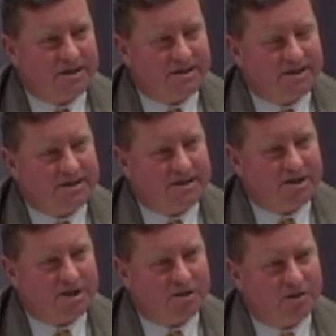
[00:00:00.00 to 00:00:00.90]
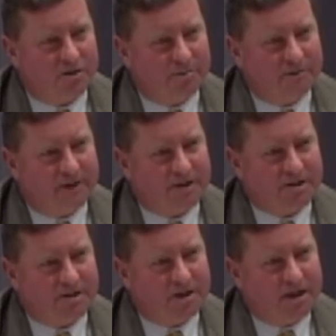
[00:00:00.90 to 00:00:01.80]
and since the Cheshire Home
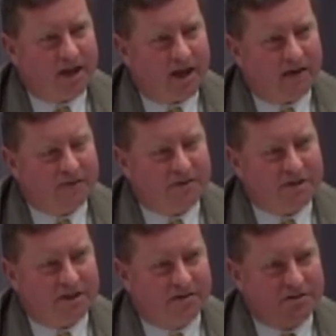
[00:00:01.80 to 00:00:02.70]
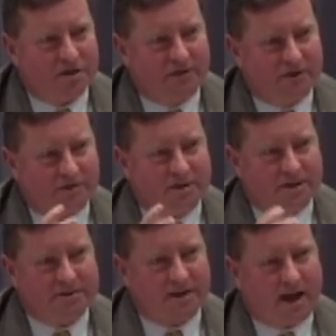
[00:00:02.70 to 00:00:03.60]
invasion, have you seen sort of a
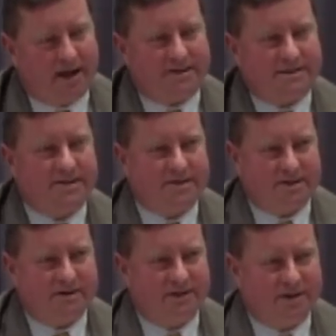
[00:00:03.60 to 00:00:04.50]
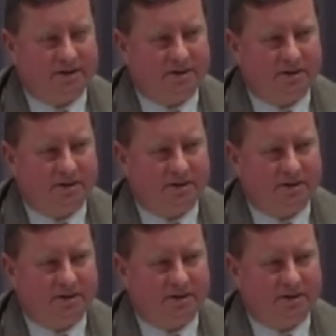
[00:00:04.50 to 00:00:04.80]
heightened sensitivity to?